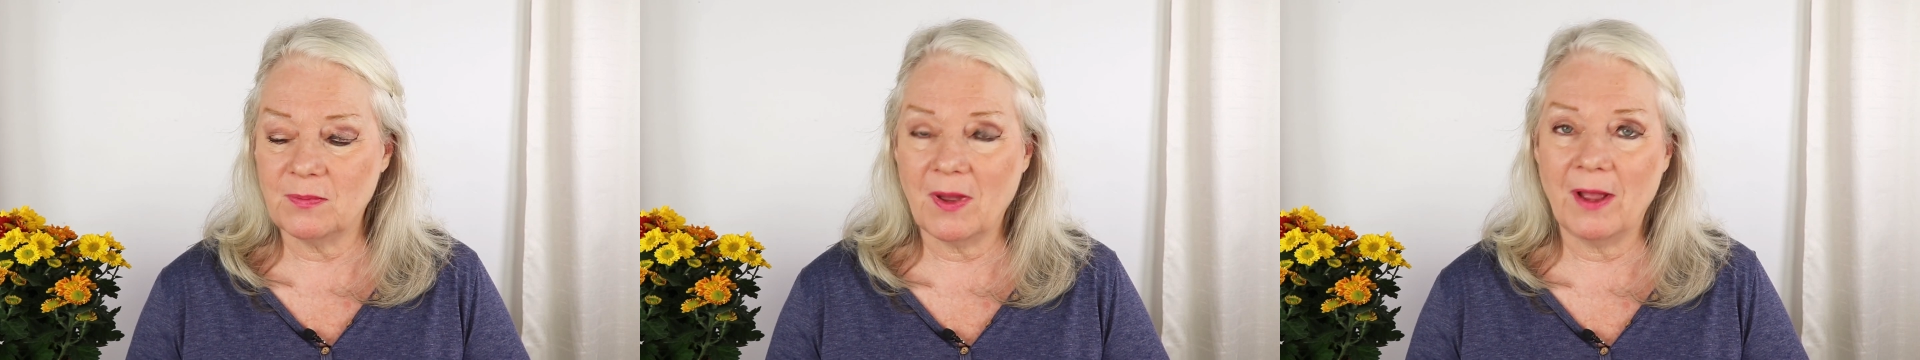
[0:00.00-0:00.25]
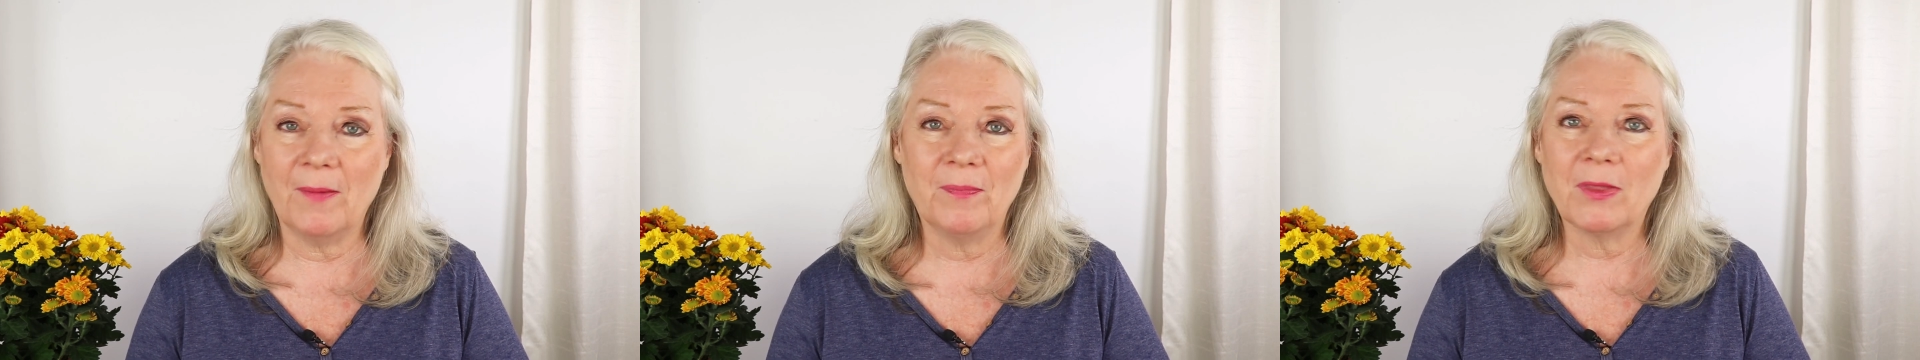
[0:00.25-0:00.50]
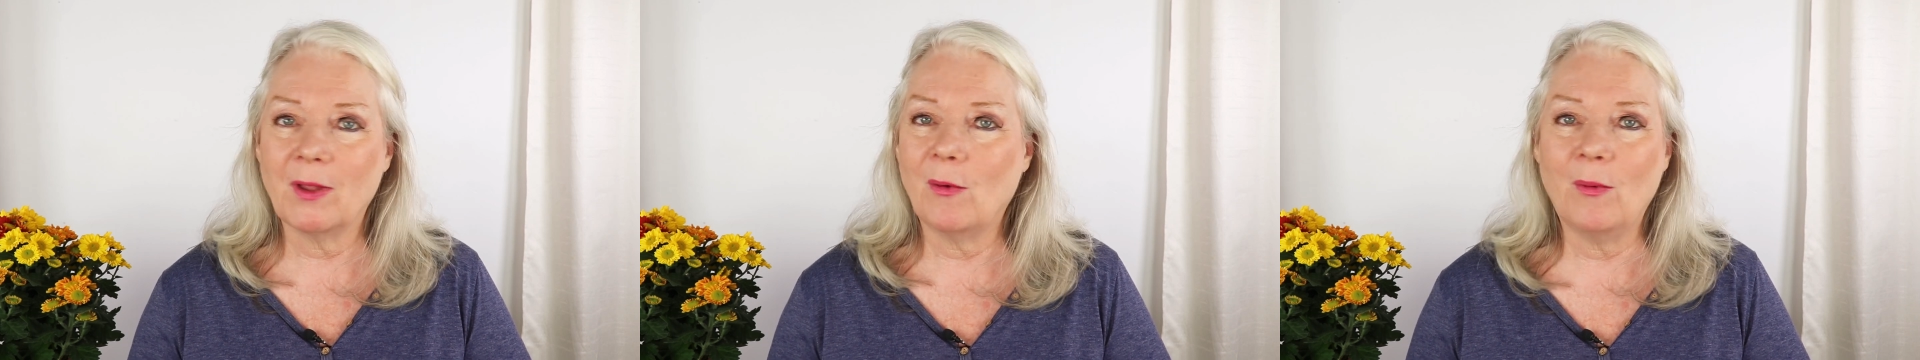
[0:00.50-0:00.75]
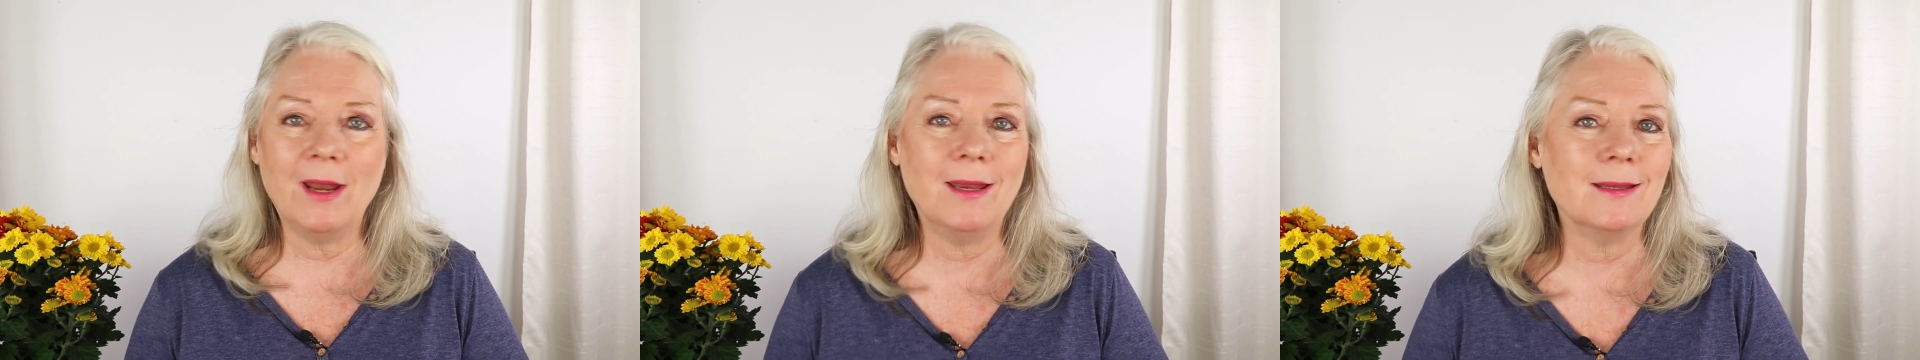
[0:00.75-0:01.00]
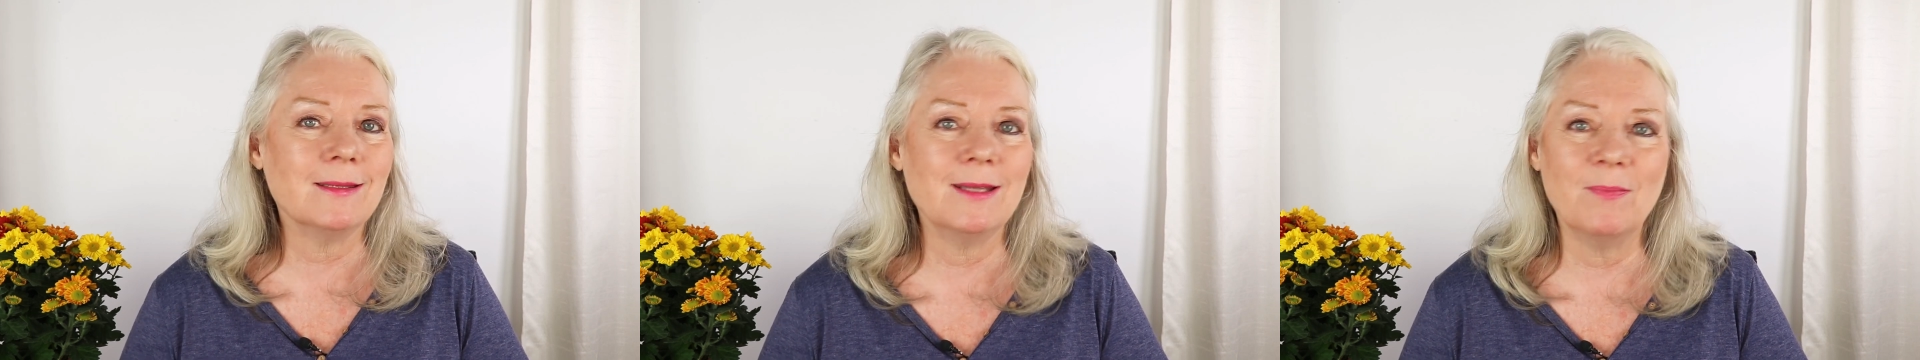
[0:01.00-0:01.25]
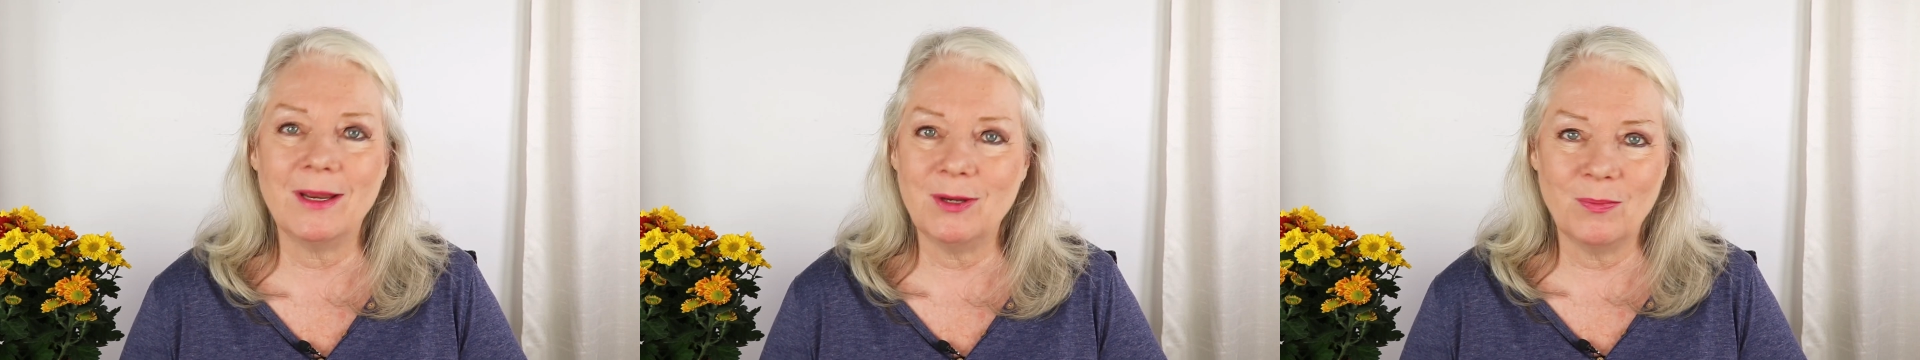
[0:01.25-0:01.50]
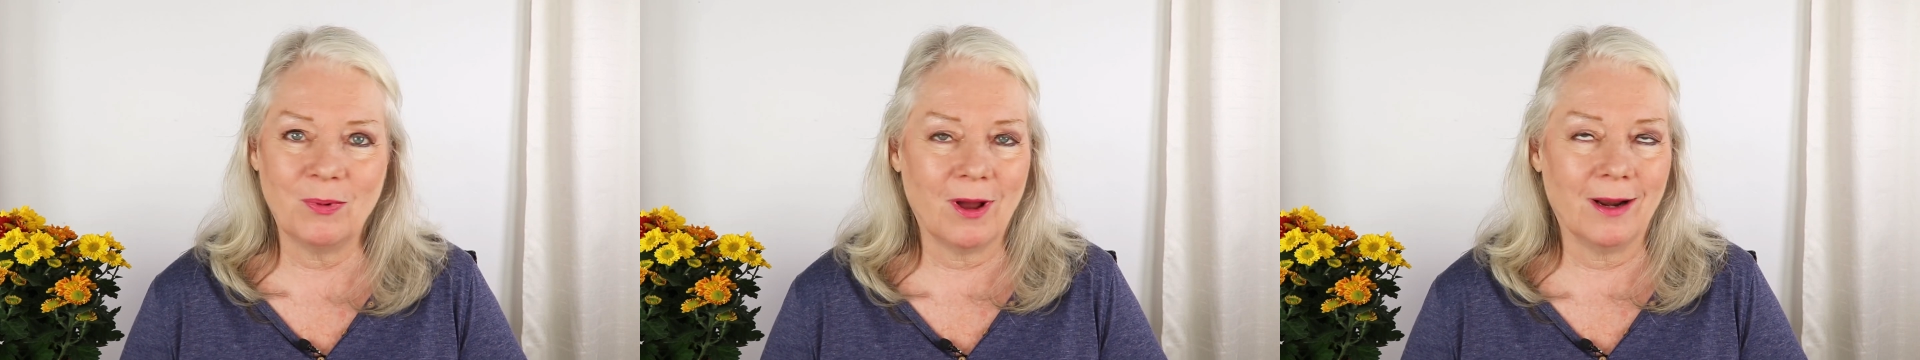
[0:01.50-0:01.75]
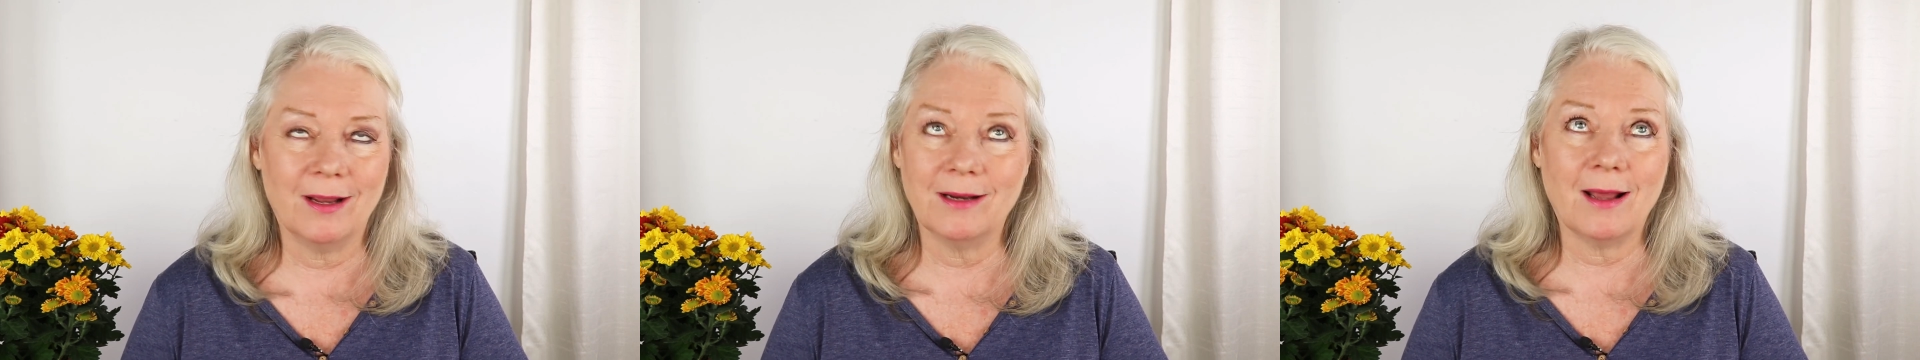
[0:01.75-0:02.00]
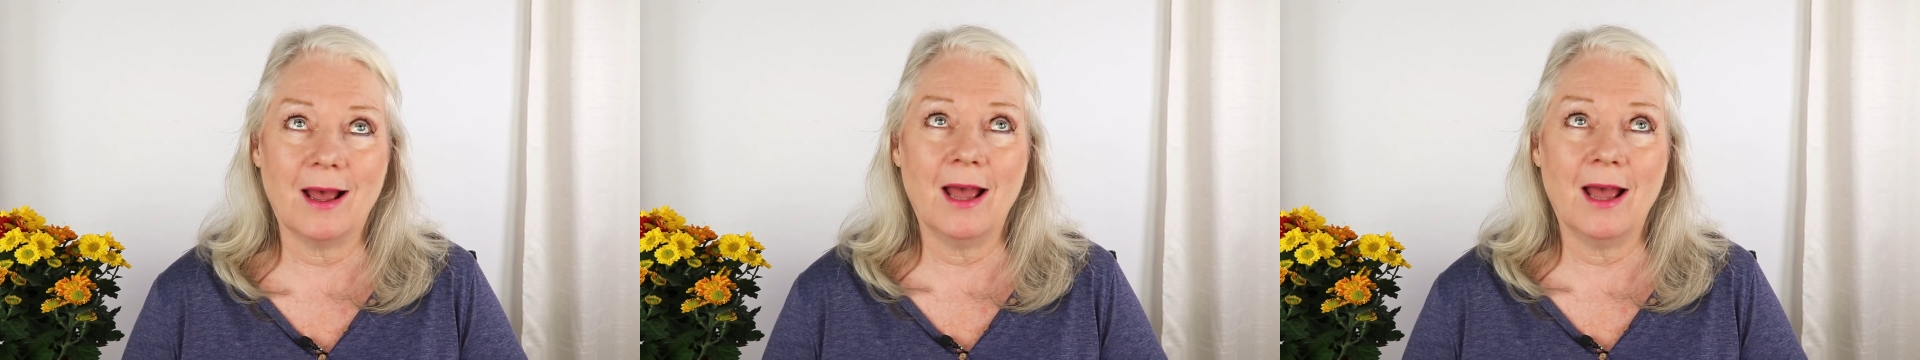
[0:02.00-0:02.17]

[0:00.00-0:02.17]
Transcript: but wait till you see my new product.